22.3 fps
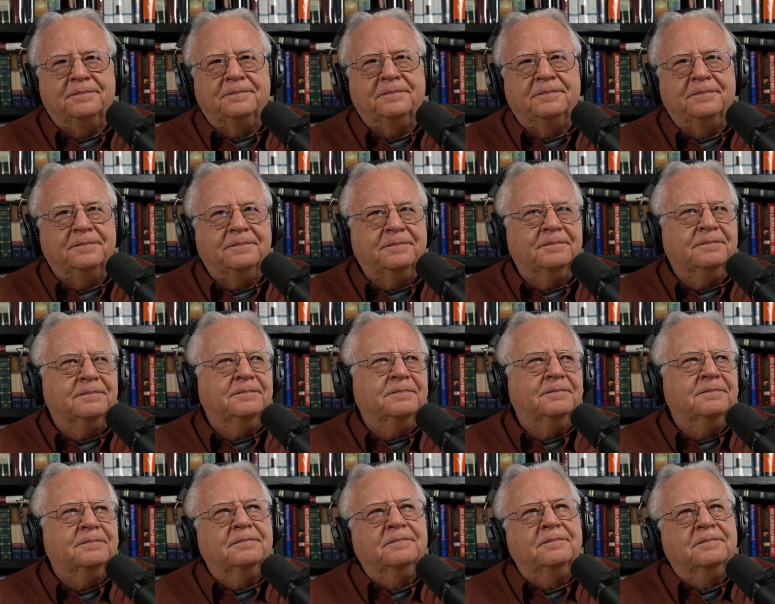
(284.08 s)

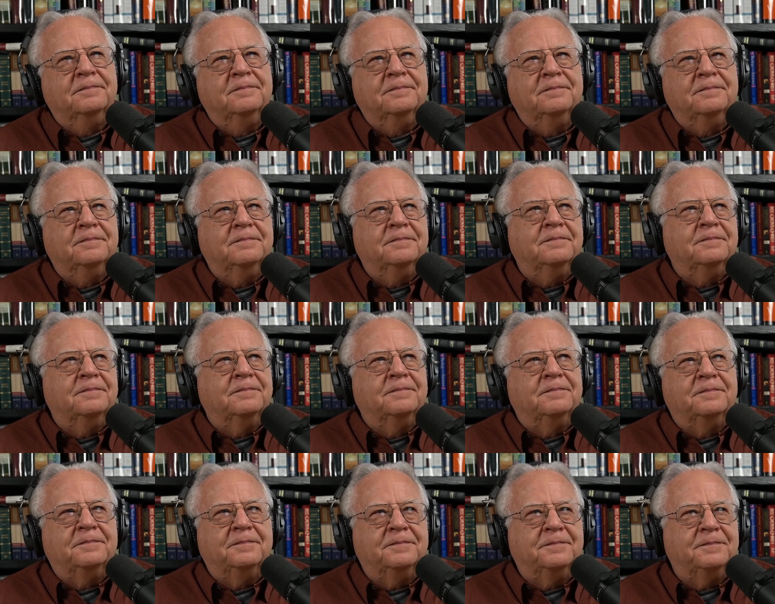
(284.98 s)

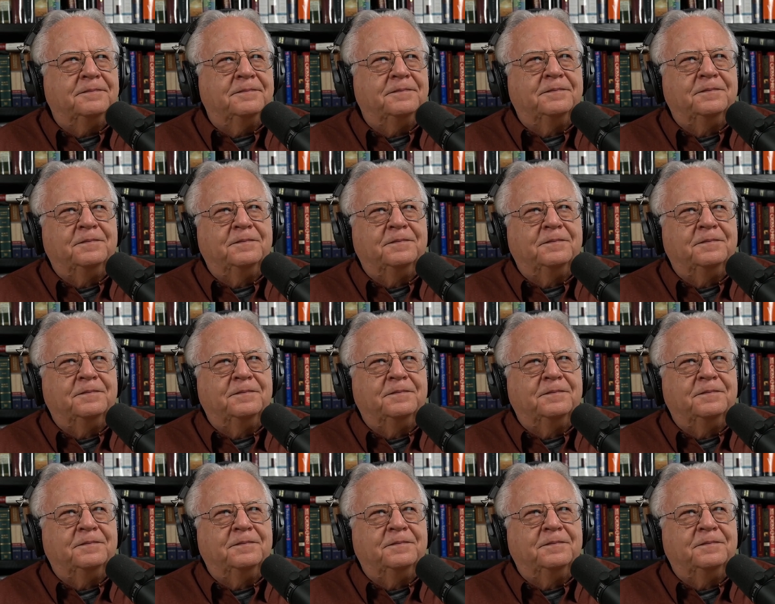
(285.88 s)
Nothing is said.